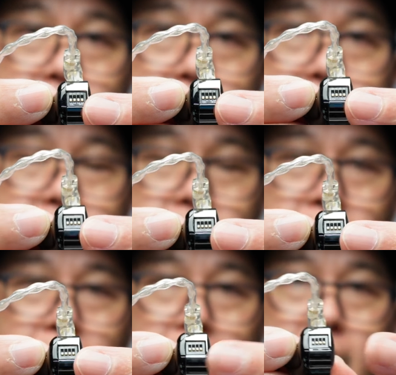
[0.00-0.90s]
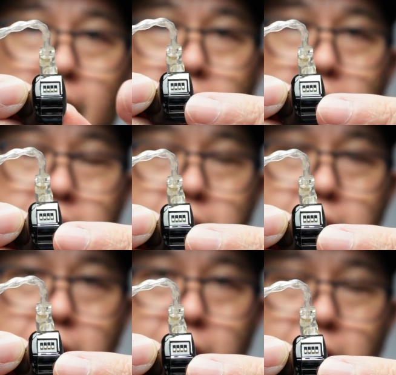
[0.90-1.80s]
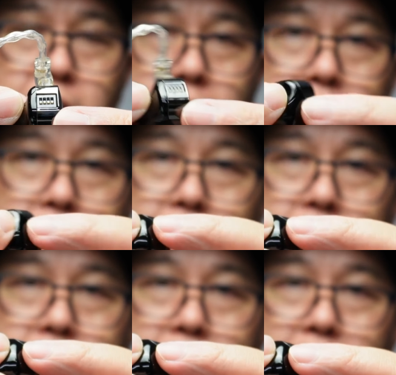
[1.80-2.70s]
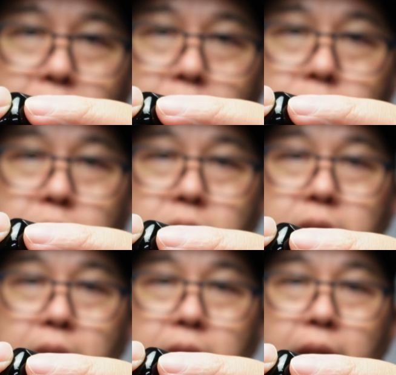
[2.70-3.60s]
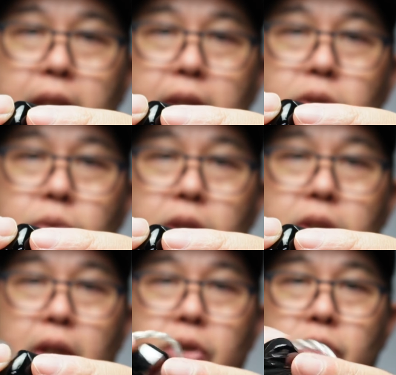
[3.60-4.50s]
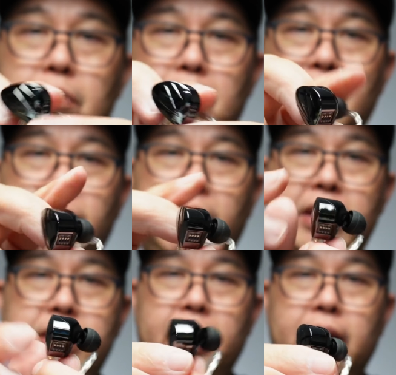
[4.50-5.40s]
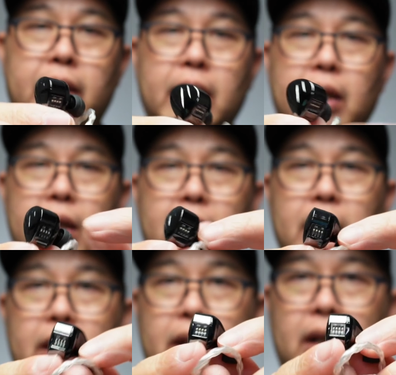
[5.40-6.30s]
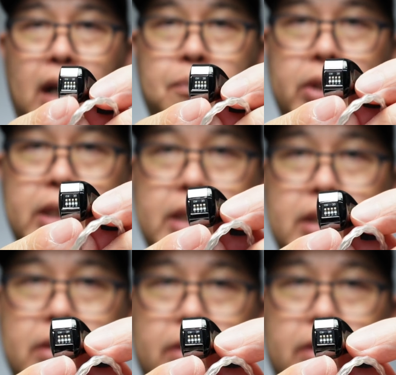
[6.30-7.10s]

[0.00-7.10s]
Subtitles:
Alright, so this there are 4 switches here, and the switch should be facing upwards.